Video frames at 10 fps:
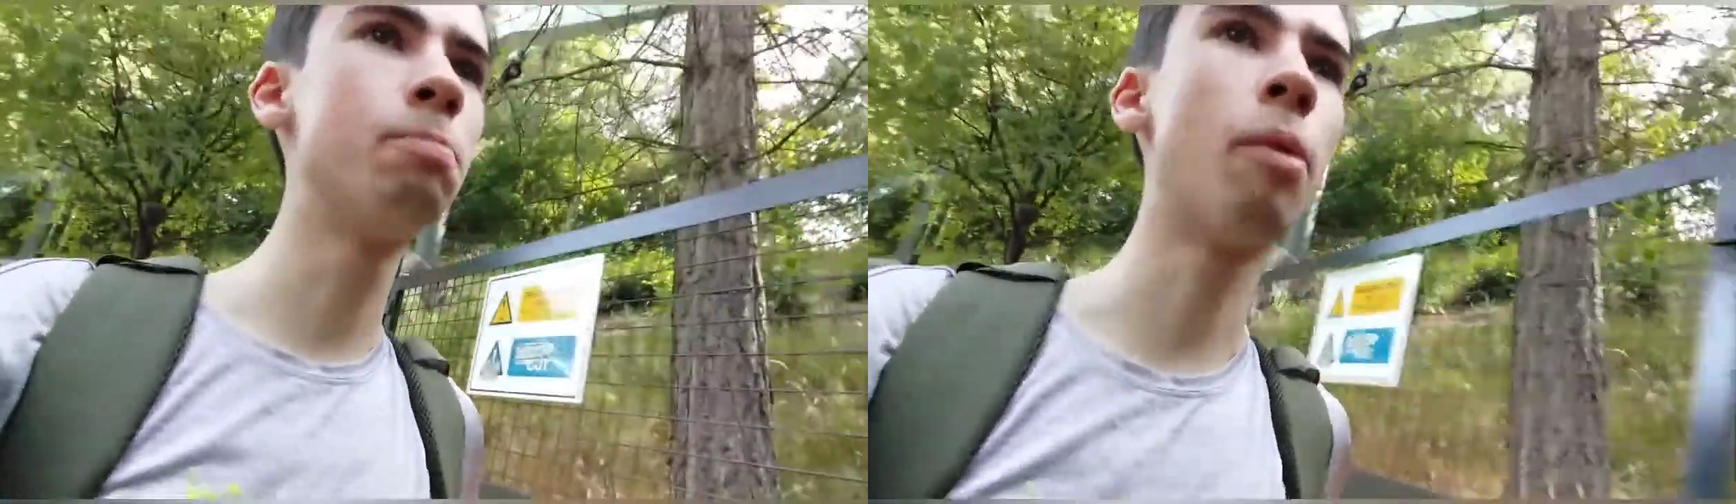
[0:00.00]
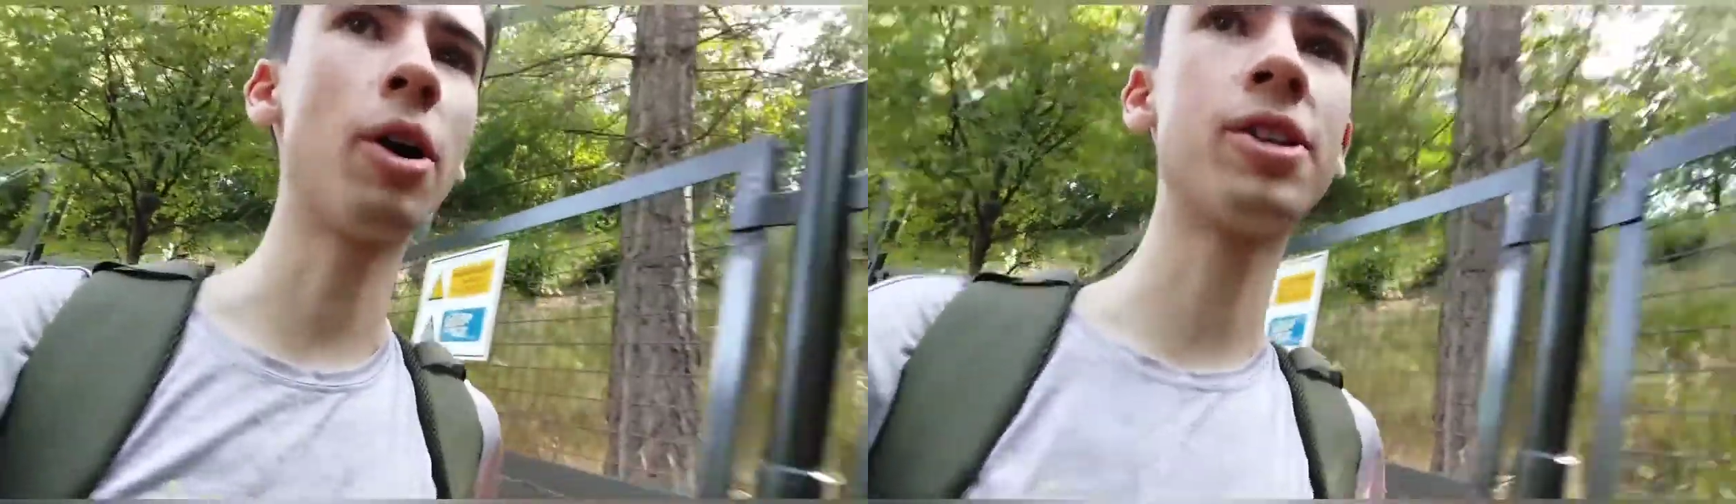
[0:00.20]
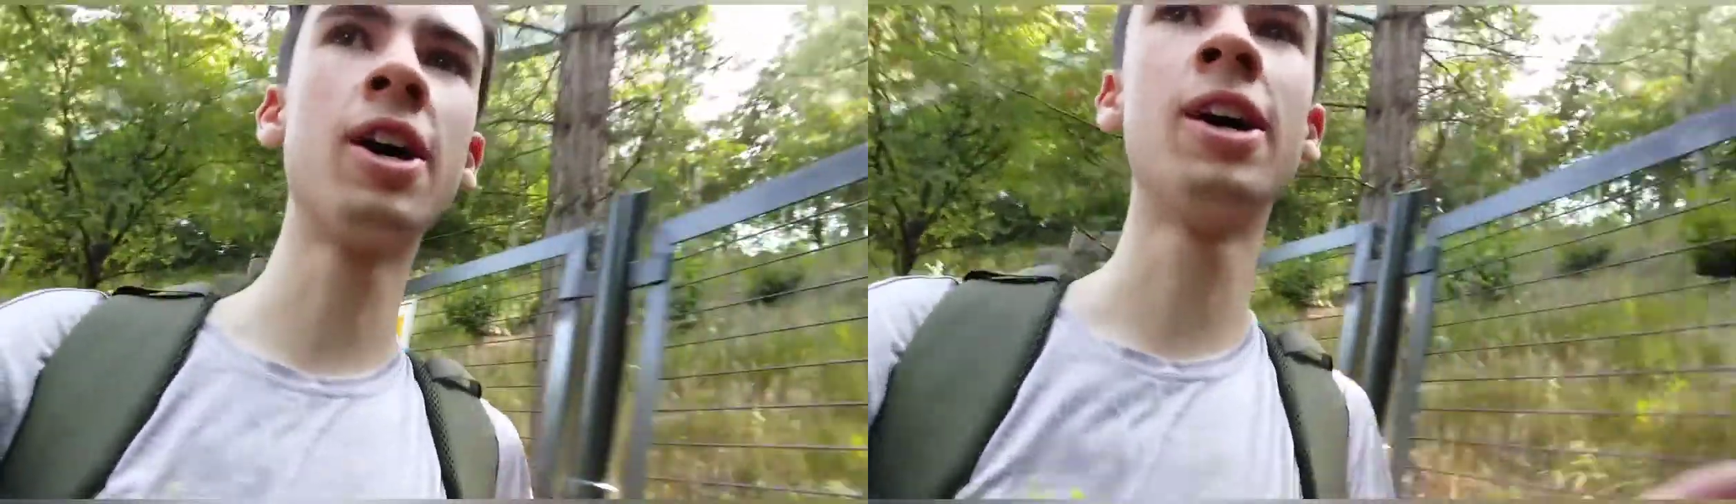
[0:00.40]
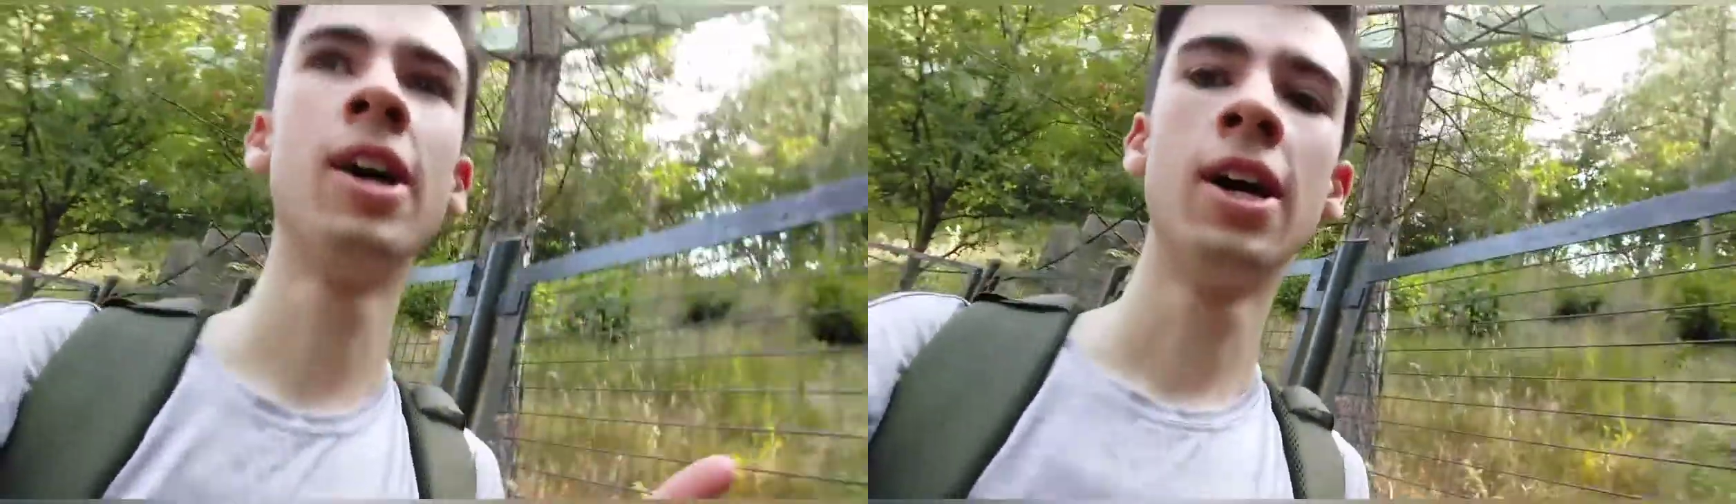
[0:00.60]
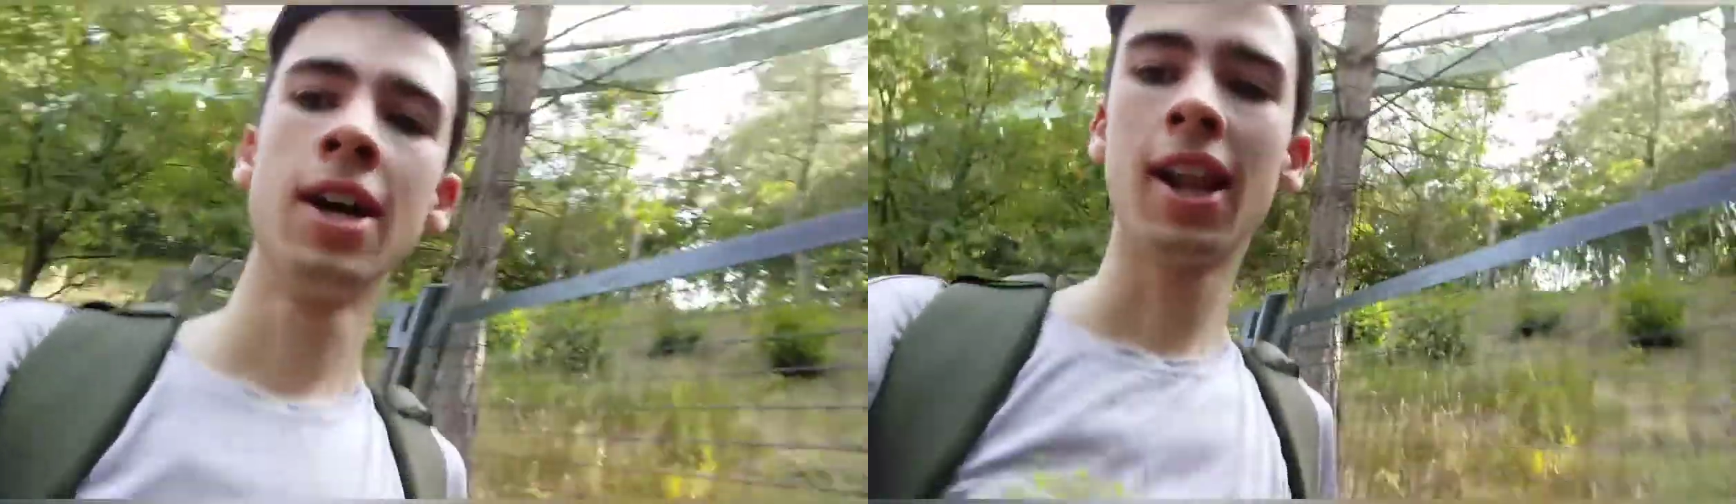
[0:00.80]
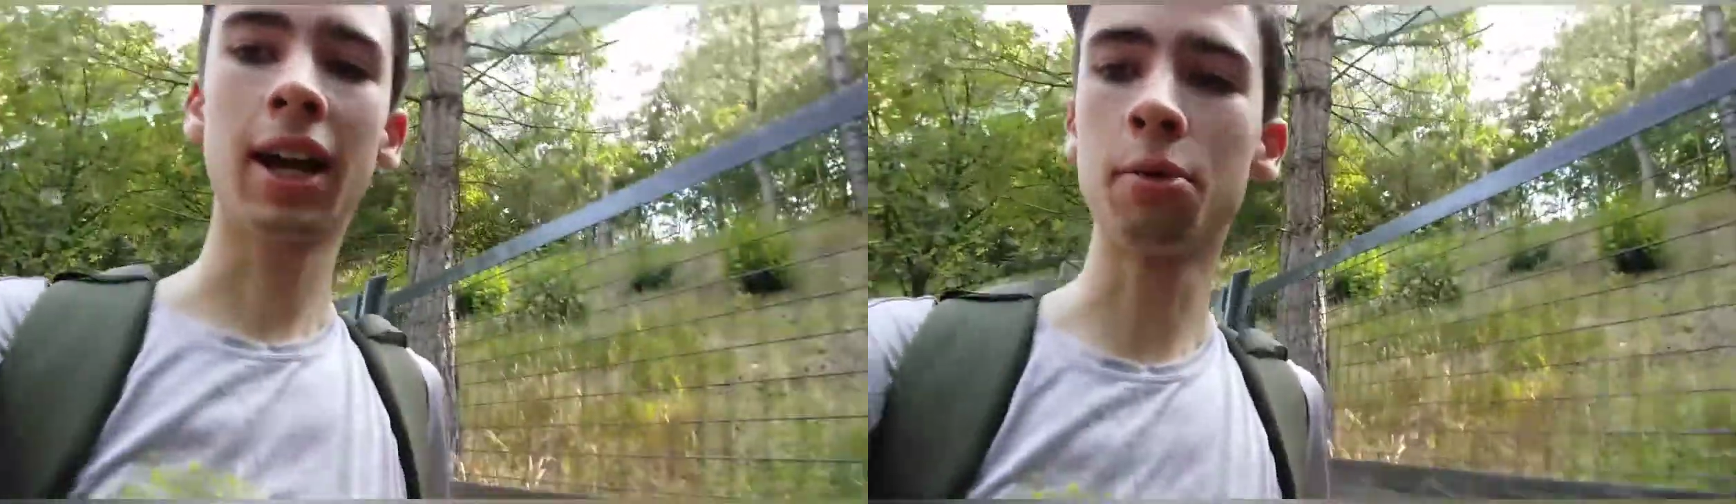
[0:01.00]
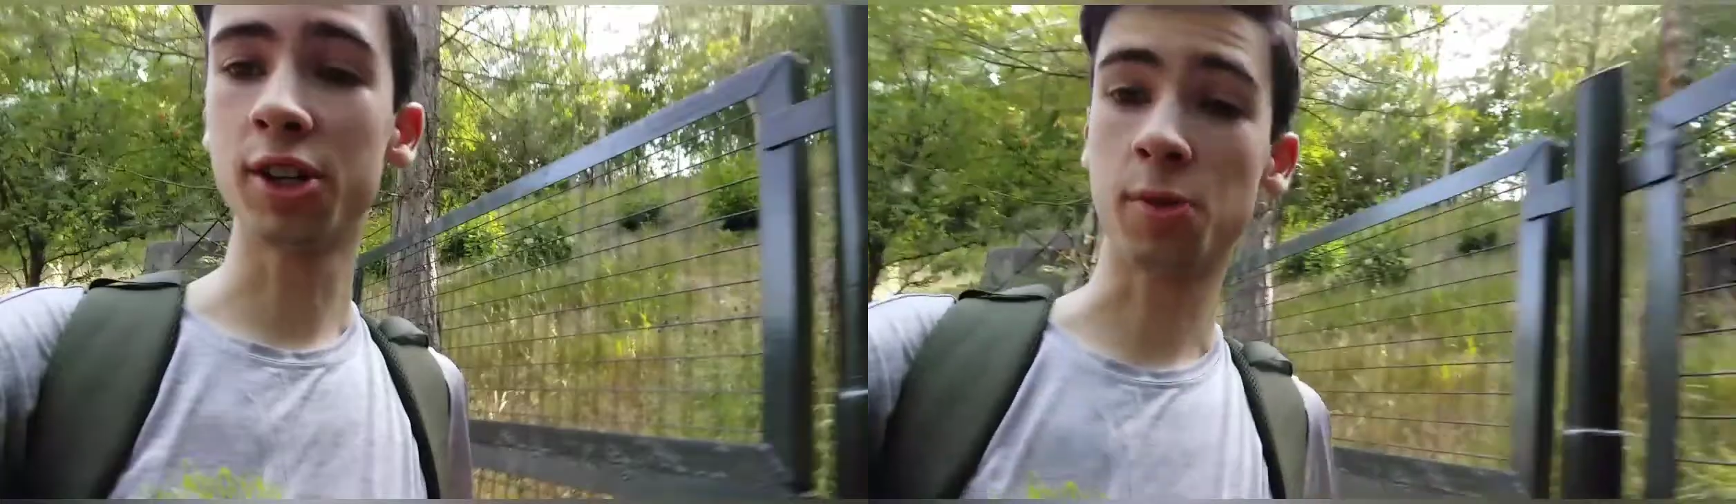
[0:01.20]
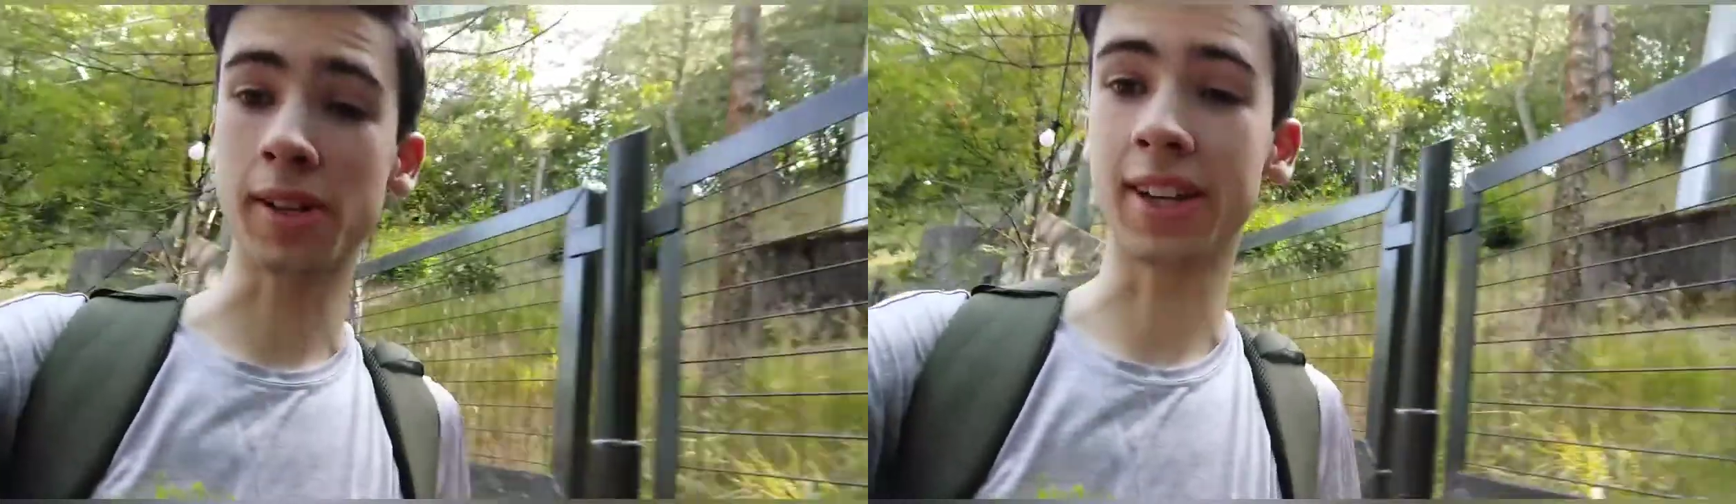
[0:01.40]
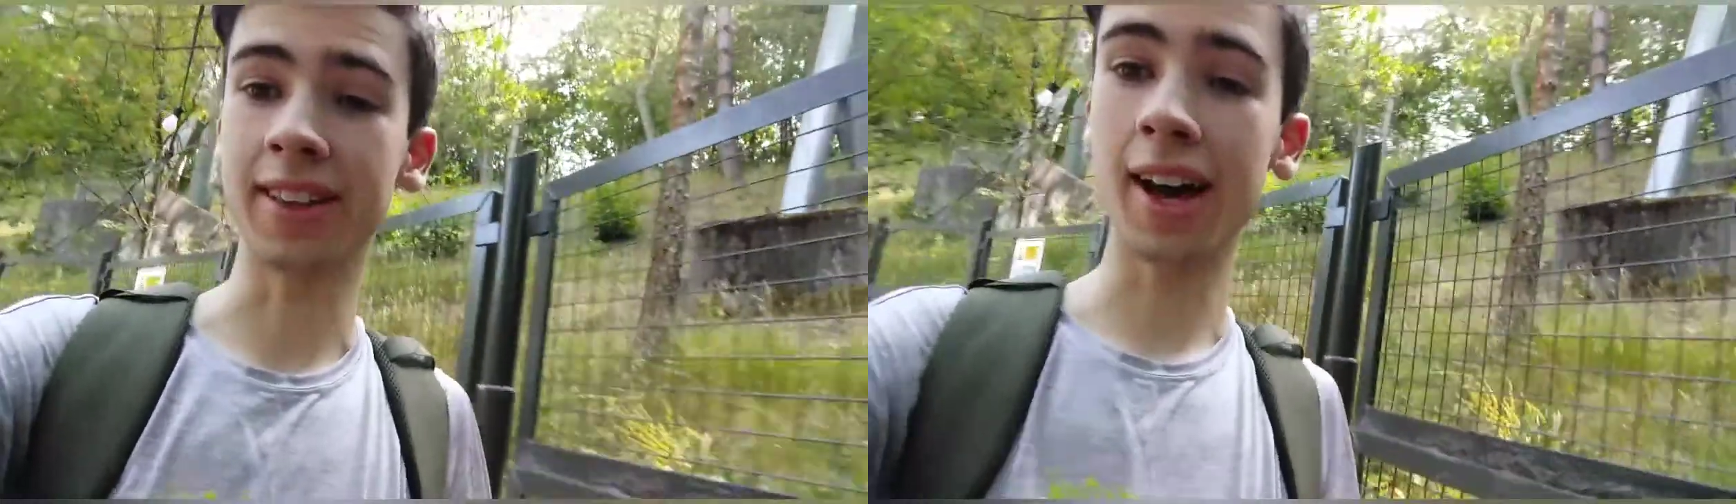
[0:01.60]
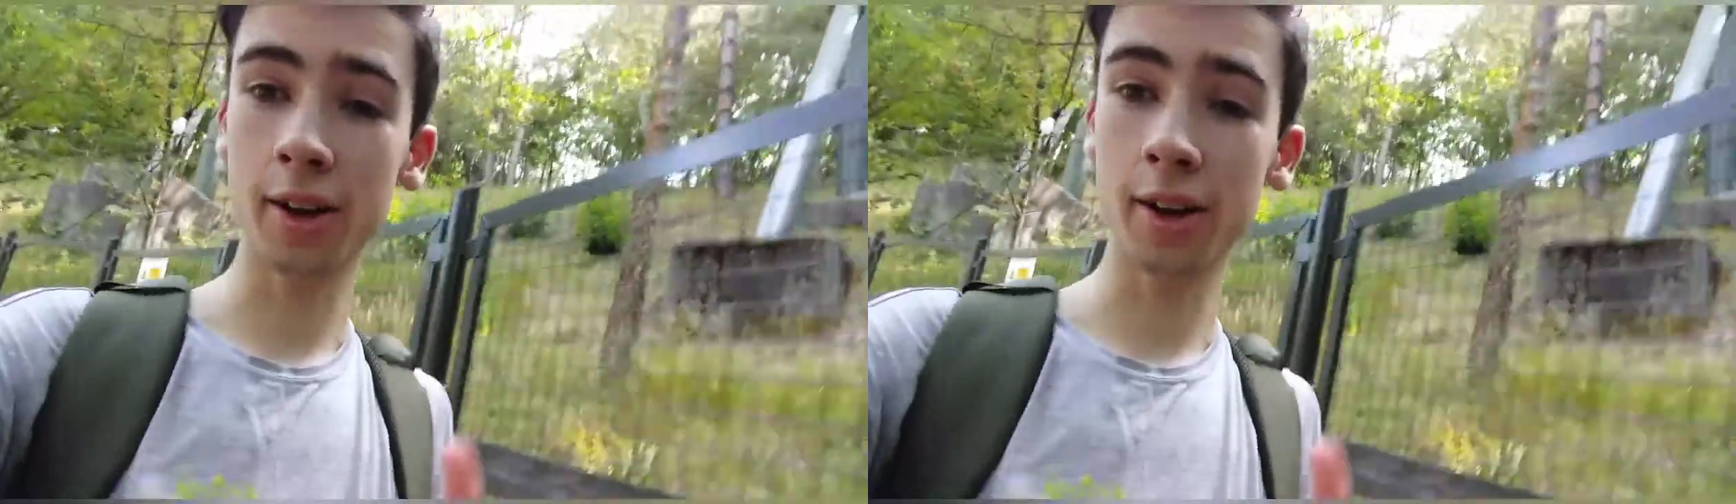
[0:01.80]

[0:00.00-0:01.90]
but like I'm already sweating and that.